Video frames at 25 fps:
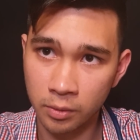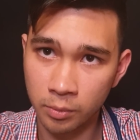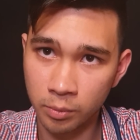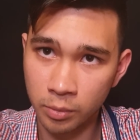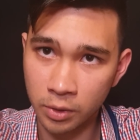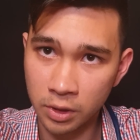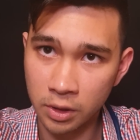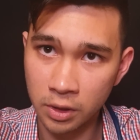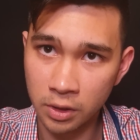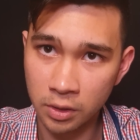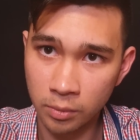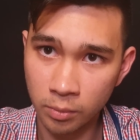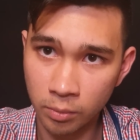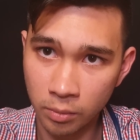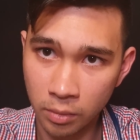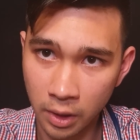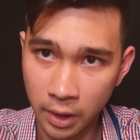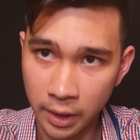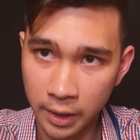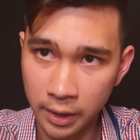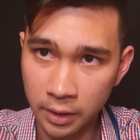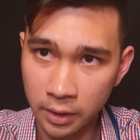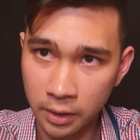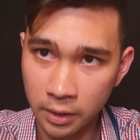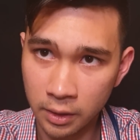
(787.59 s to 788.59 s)
begin
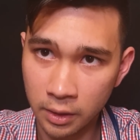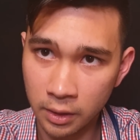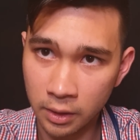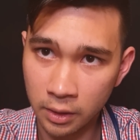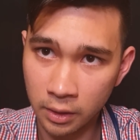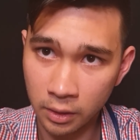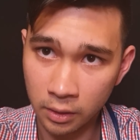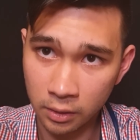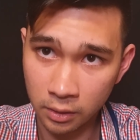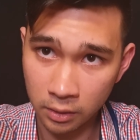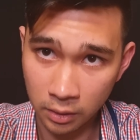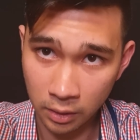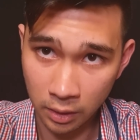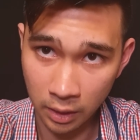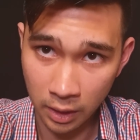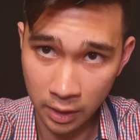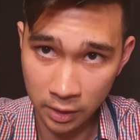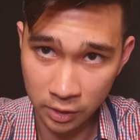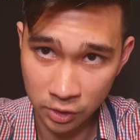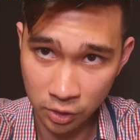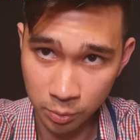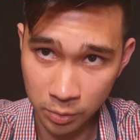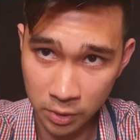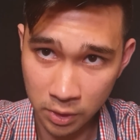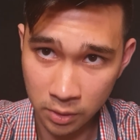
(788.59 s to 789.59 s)
by
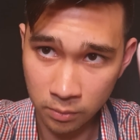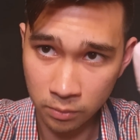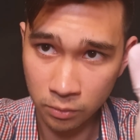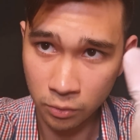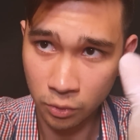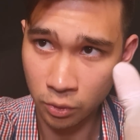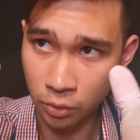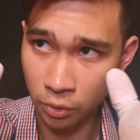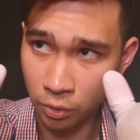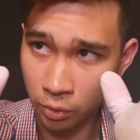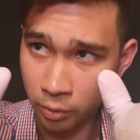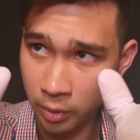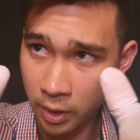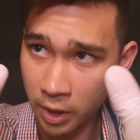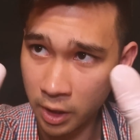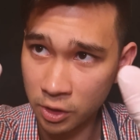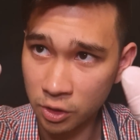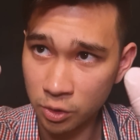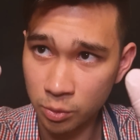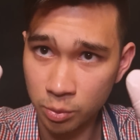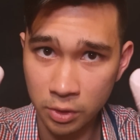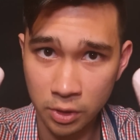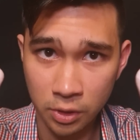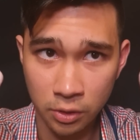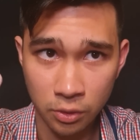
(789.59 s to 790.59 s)
clasping or
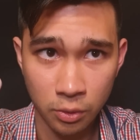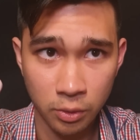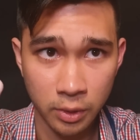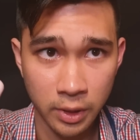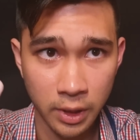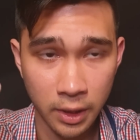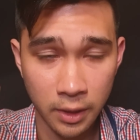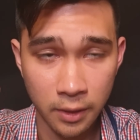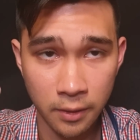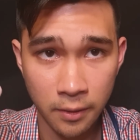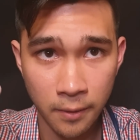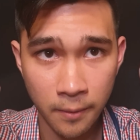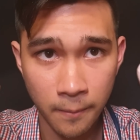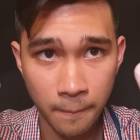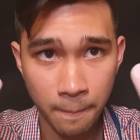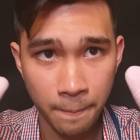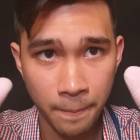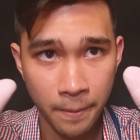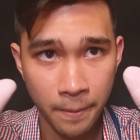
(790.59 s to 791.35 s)
grasping your head.